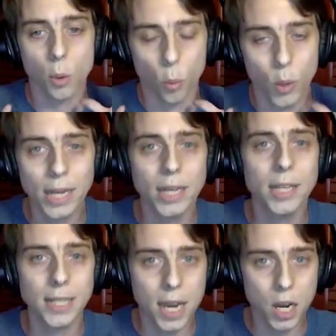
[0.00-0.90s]
we
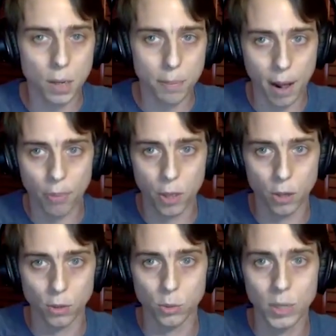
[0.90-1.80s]
need to hear about
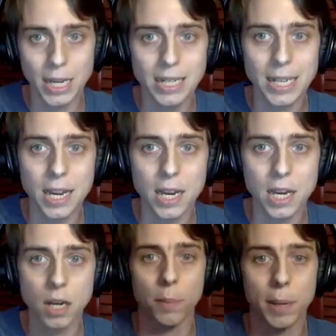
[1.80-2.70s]
those. We need to
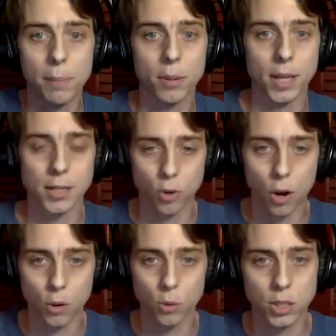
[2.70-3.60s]
hear what people like
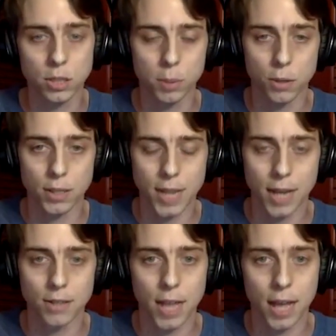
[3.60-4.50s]
drone whistleblower
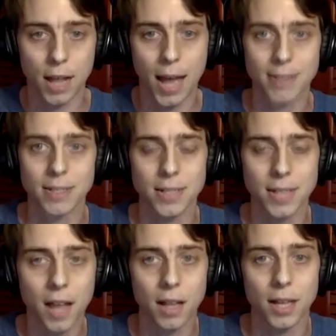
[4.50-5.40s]
Daniel Hale has to
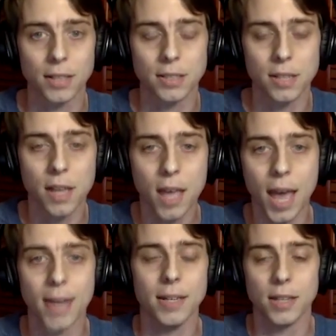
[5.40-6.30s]
tell us.
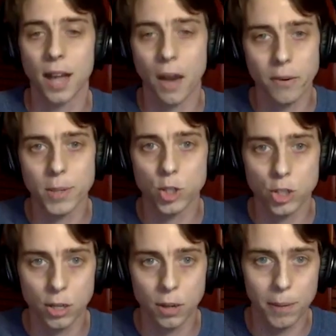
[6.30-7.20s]
And the government
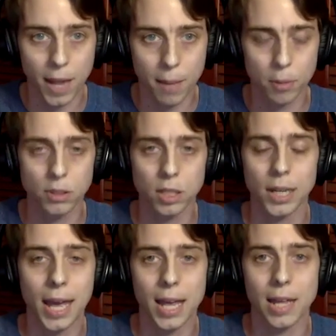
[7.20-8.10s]
shouldn't be able to
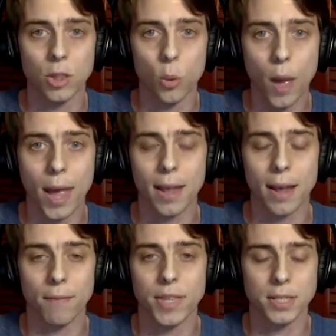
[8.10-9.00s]
get in the way
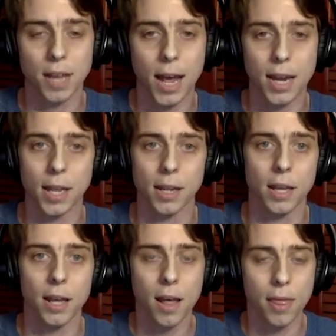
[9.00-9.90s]
of deciding
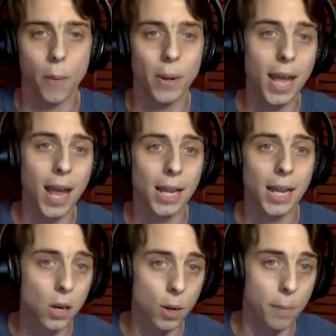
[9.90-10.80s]
that we can't
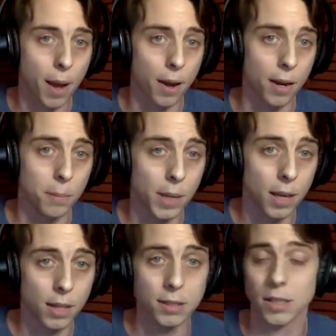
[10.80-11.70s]
hear about it
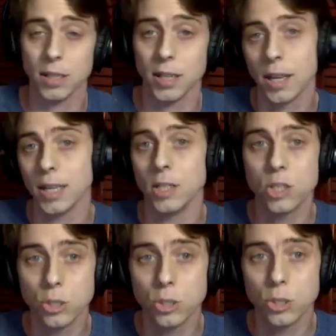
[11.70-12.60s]
because it's
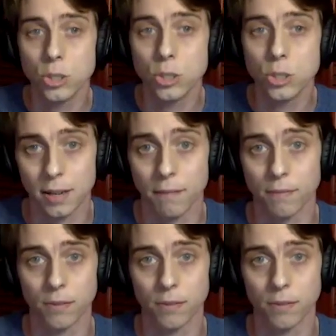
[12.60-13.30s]
too sensitive.